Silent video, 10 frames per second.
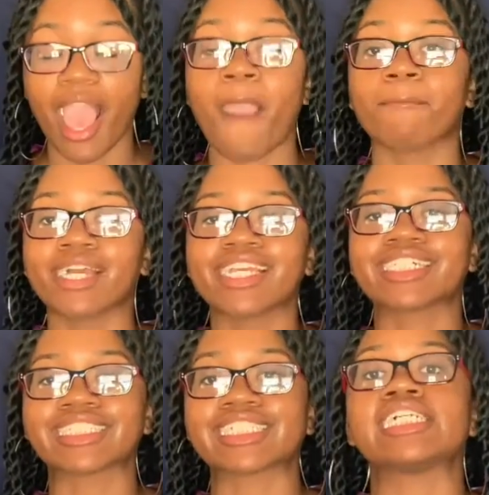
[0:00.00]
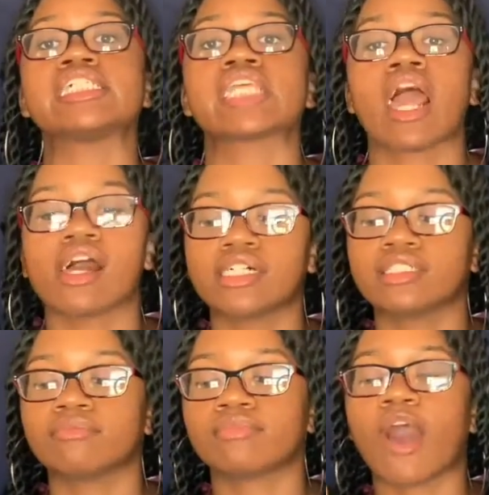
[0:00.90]
but yeah guys
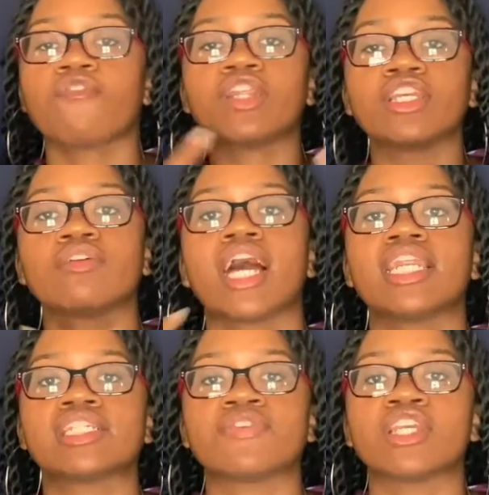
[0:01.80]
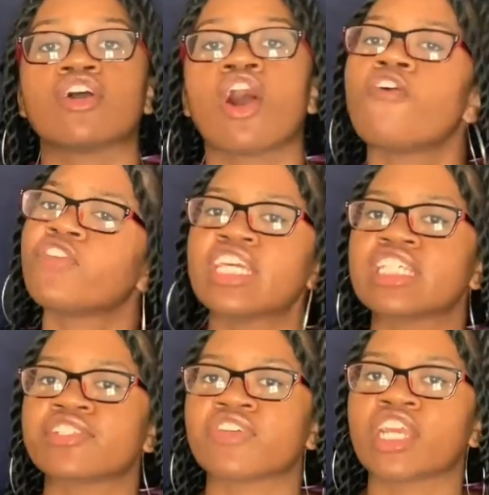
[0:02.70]
um hopefully you like this video hopefully
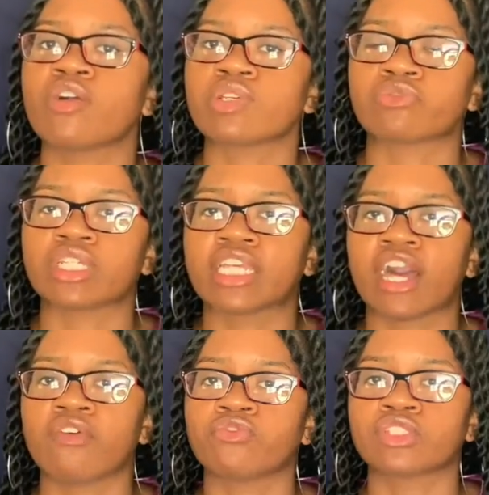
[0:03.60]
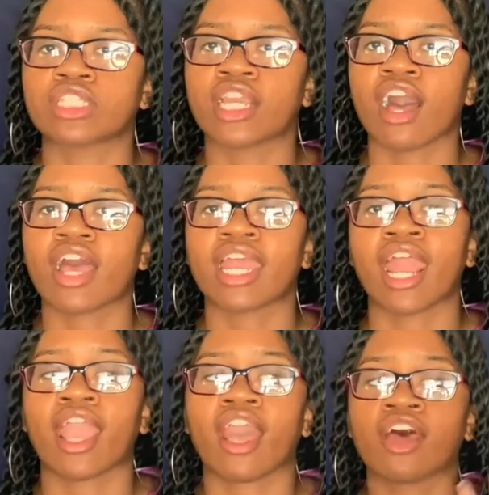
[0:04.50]
this video was really helpful to y'all and
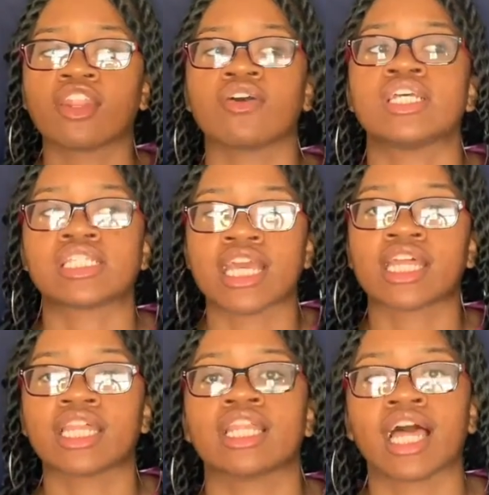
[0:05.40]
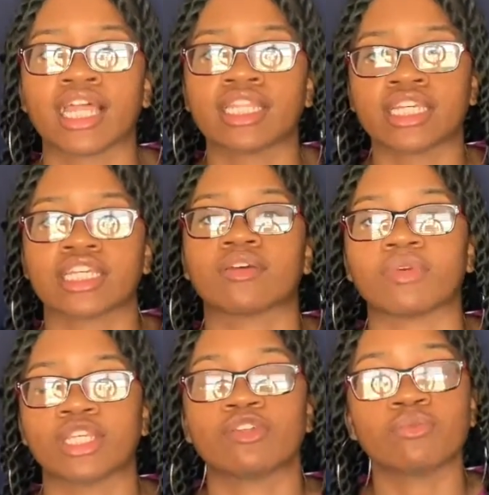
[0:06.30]
now y'all know exactly like look
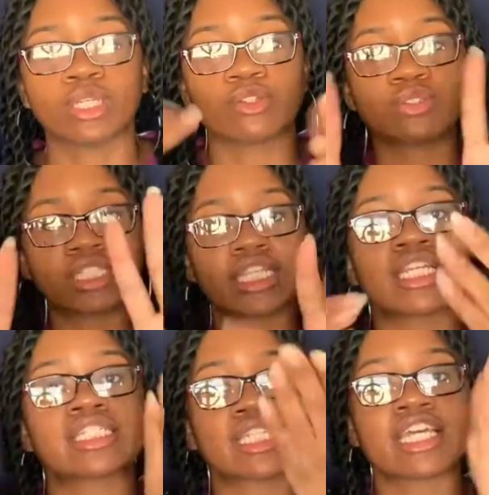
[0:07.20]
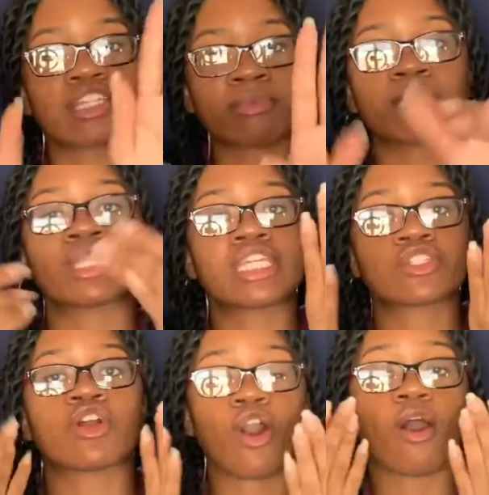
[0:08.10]
when you when you see these nails baby these
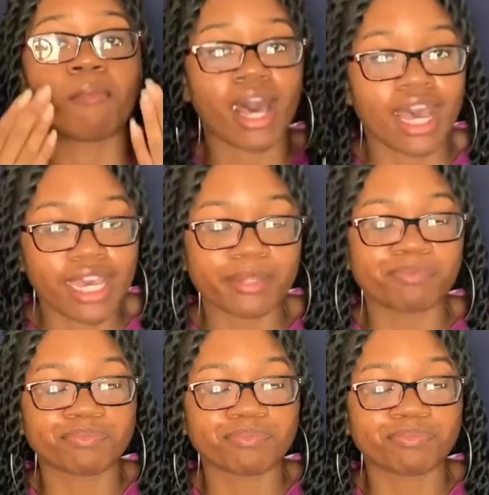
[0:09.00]
are all mine